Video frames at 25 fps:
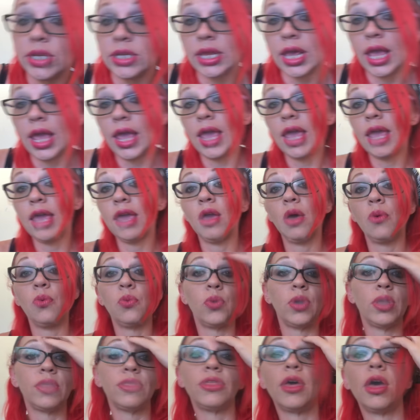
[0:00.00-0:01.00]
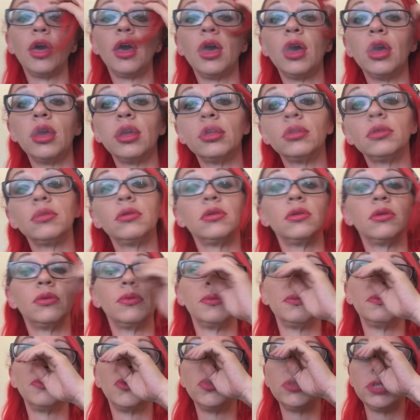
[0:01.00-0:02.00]
day with
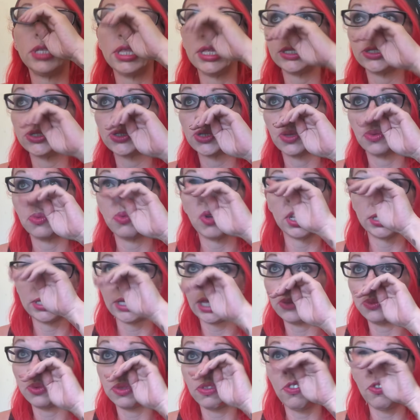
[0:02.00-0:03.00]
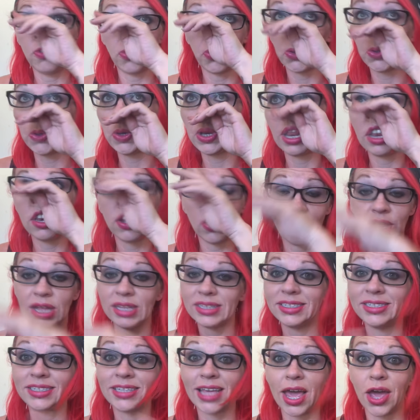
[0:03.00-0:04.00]
most of these you're going to want to take with food. I know
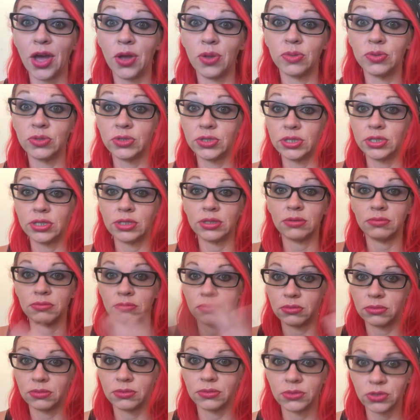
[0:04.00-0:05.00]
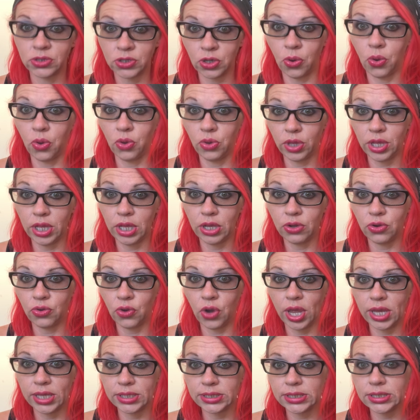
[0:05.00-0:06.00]
that sounds totally
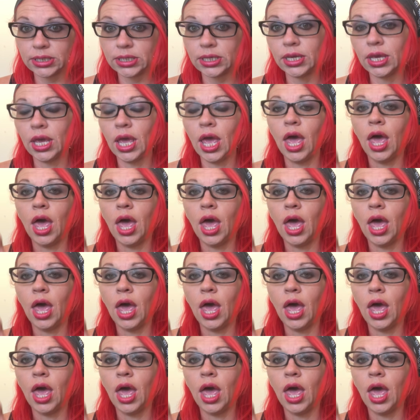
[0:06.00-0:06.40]
crazy.